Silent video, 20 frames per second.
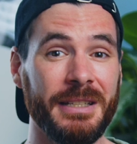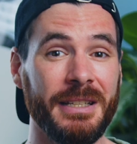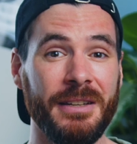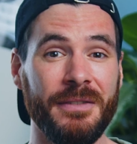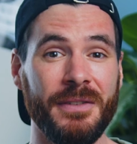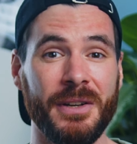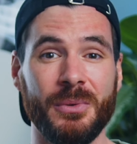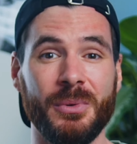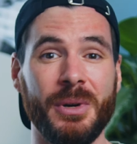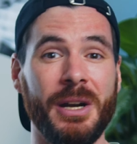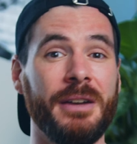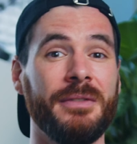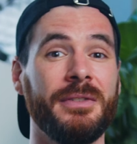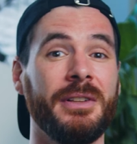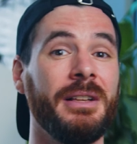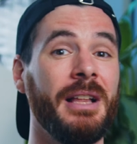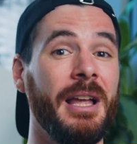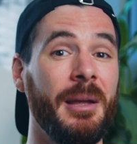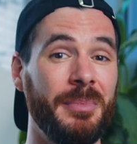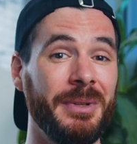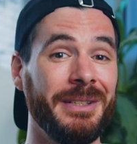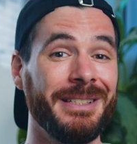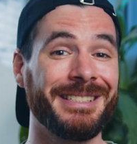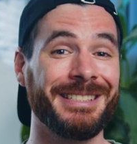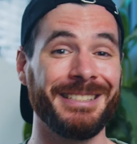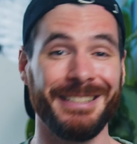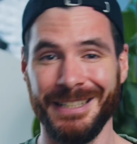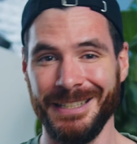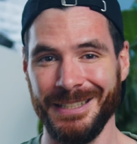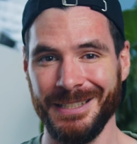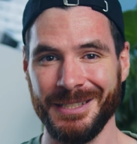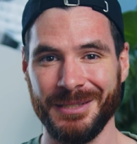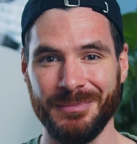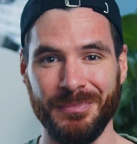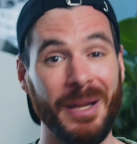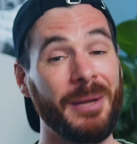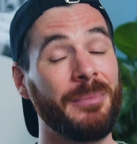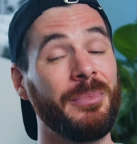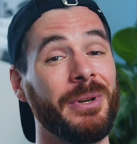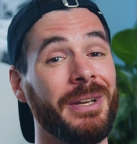even rival Apple's latest
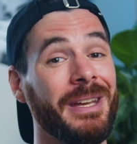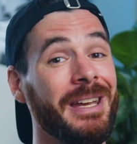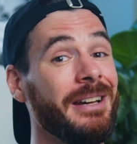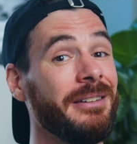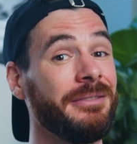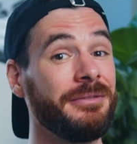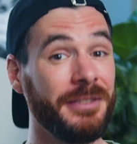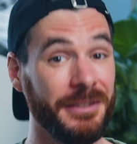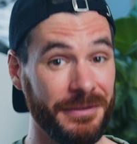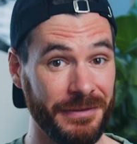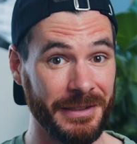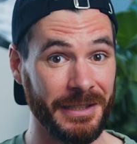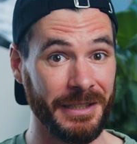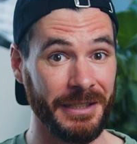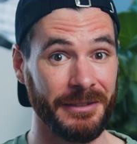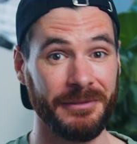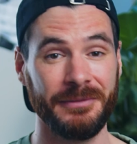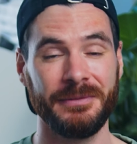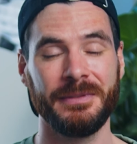MacBook Air 15.